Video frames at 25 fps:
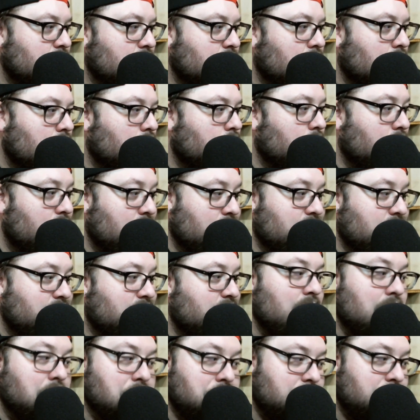you know, a
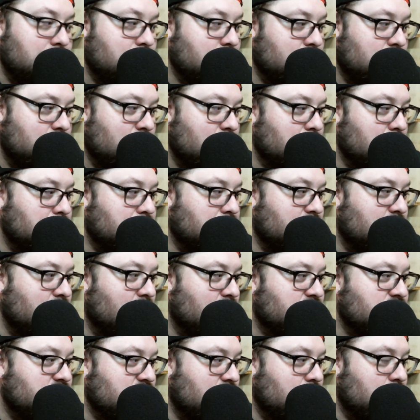dip in
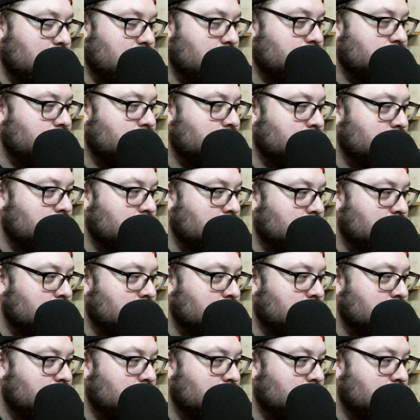production.